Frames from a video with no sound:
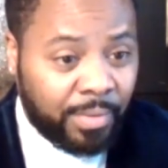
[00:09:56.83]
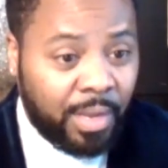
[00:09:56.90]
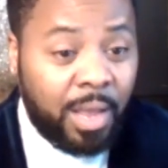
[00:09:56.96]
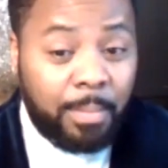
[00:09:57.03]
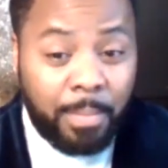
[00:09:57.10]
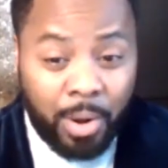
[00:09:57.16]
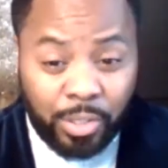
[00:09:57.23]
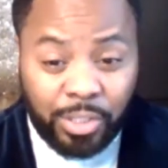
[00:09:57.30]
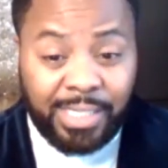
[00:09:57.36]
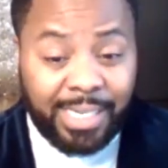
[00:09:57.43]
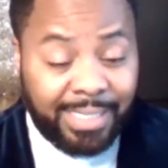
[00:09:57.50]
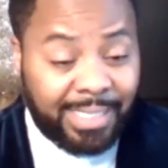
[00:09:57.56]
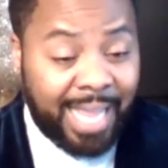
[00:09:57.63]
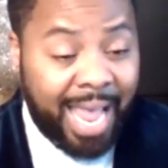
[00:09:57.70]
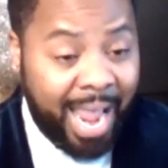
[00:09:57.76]
Most
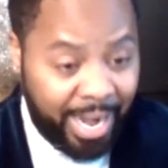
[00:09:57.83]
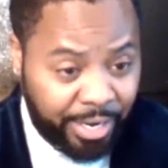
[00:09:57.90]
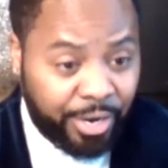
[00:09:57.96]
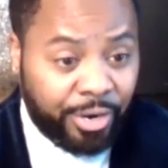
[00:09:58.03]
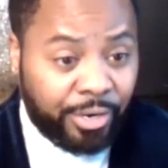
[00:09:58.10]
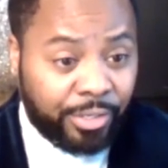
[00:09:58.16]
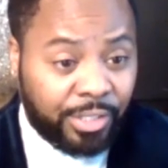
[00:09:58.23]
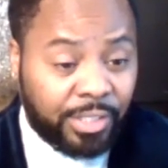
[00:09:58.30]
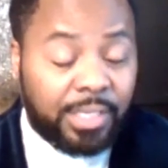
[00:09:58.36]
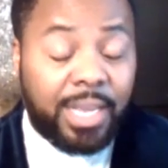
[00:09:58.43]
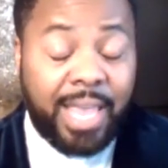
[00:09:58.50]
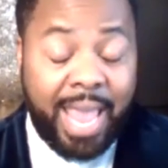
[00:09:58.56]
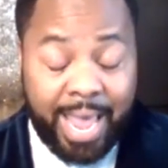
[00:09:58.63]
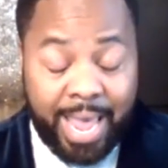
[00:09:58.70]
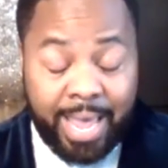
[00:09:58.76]
designers
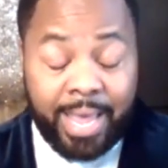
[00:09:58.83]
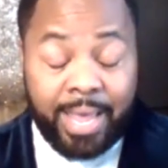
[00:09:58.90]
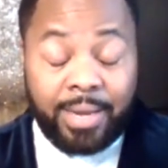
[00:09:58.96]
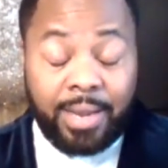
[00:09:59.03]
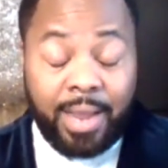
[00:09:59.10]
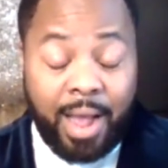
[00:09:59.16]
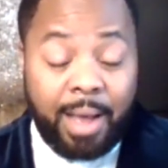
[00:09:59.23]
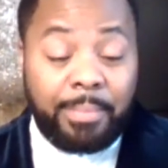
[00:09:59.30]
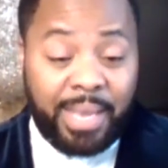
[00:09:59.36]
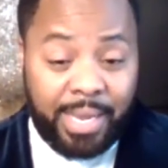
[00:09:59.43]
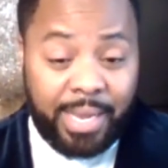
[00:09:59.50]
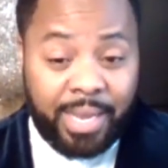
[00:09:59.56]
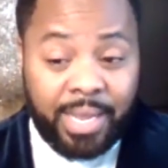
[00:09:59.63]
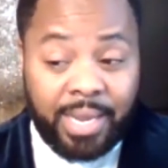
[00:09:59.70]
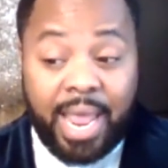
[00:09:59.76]
can come
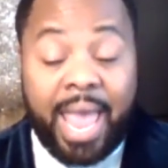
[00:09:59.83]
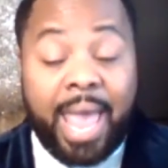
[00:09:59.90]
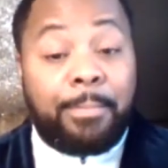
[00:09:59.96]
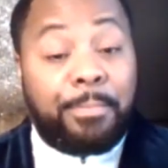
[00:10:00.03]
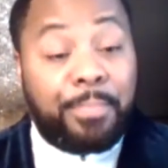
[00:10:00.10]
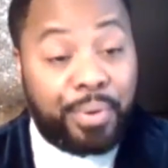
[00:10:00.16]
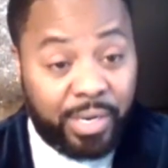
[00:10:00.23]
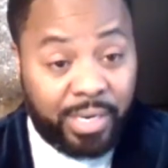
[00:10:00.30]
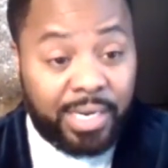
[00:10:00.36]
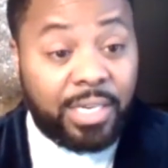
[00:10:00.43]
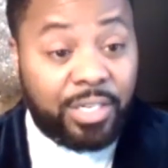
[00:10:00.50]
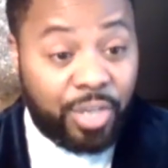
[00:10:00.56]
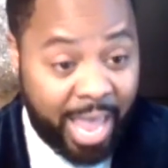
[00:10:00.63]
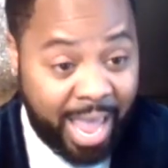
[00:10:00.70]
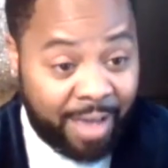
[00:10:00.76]
in and
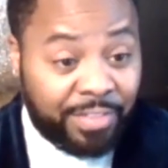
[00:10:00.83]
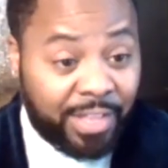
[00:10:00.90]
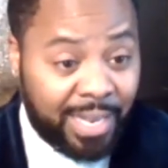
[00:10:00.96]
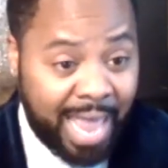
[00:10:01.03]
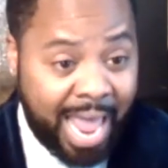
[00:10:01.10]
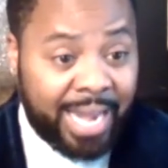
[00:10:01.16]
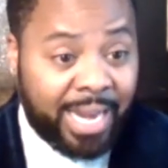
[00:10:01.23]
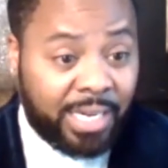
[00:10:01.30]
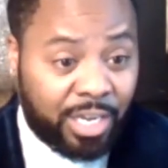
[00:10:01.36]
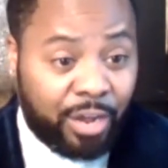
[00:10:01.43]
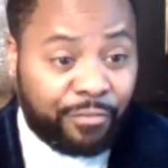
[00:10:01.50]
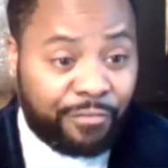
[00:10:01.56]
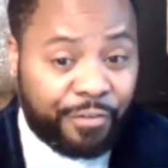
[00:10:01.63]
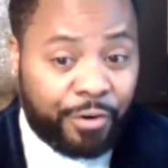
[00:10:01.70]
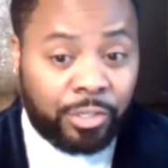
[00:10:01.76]
have the lighting
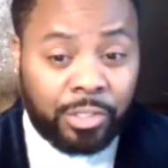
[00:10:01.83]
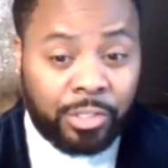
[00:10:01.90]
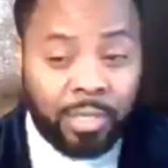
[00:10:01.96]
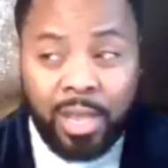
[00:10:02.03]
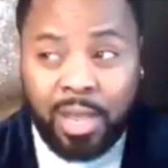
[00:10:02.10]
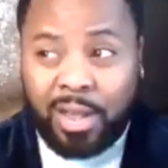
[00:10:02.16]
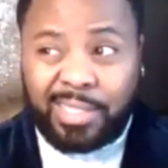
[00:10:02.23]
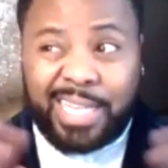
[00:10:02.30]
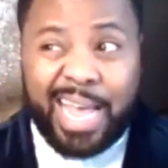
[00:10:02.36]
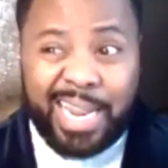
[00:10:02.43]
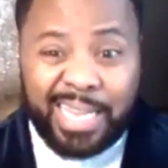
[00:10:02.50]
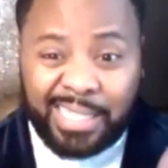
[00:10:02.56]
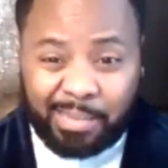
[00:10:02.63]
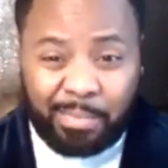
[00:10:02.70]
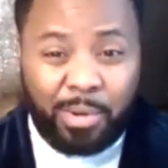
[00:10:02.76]
done first because that
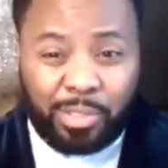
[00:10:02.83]
is the most